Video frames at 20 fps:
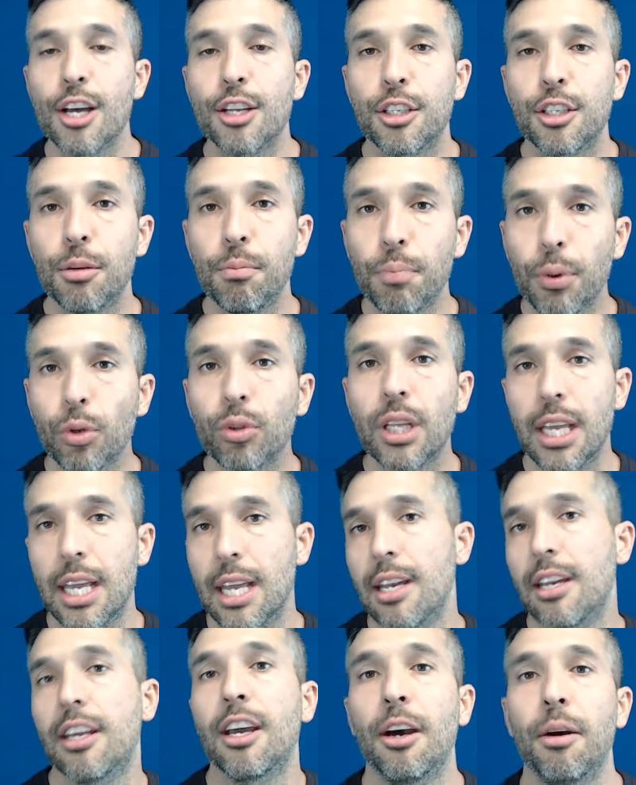to build the
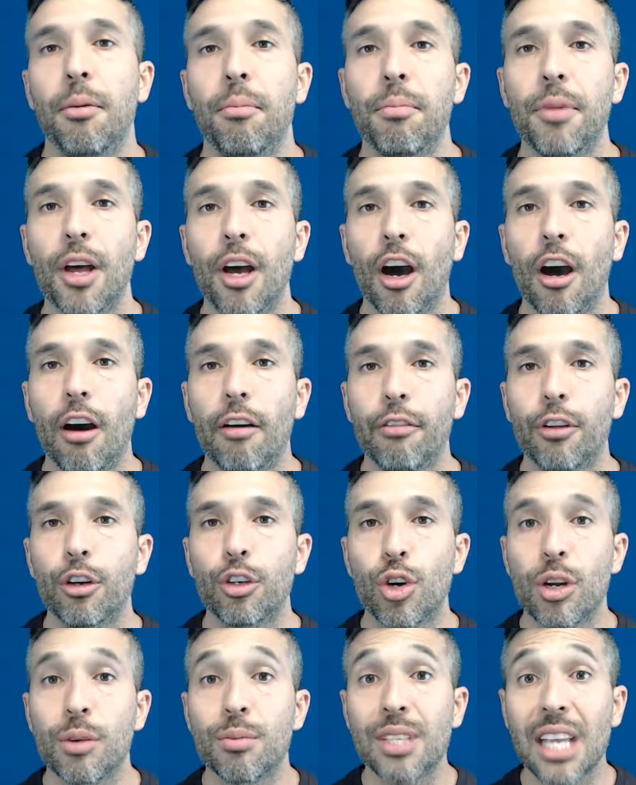income of their
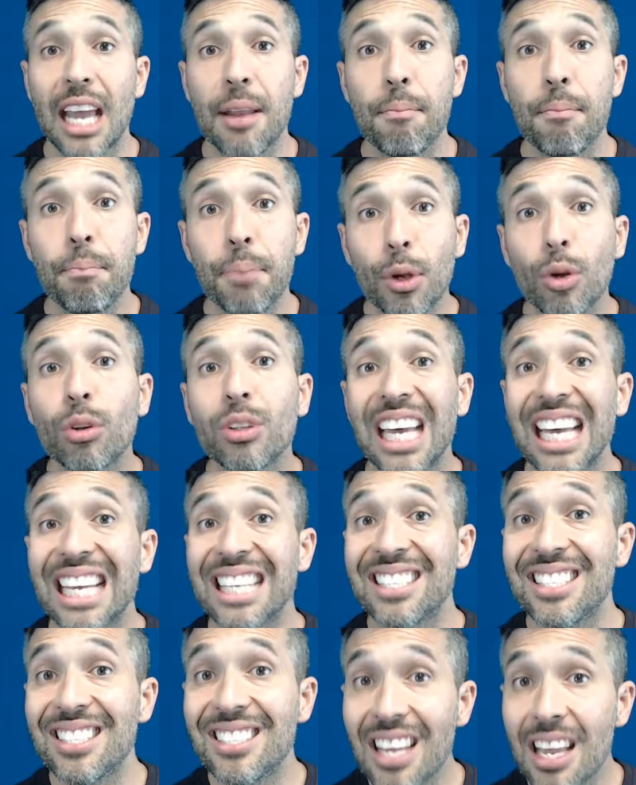dreams and build
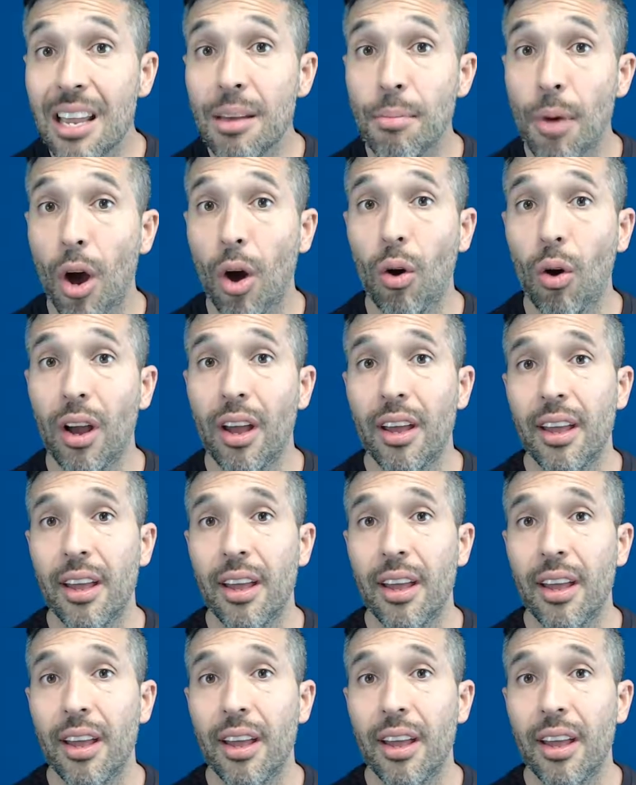Ximo